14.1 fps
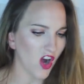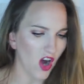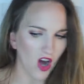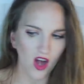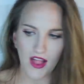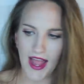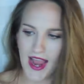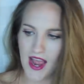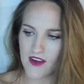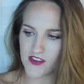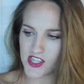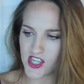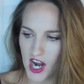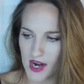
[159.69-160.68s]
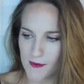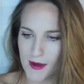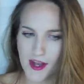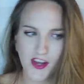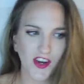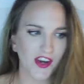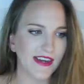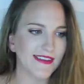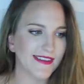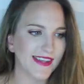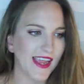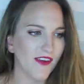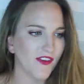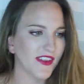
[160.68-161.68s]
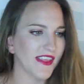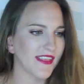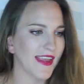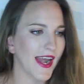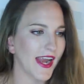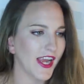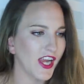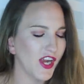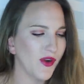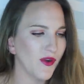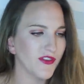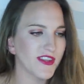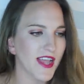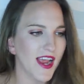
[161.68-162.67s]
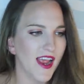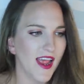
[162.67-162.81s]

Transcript: all I have to talk about. You're going to see everything that I use,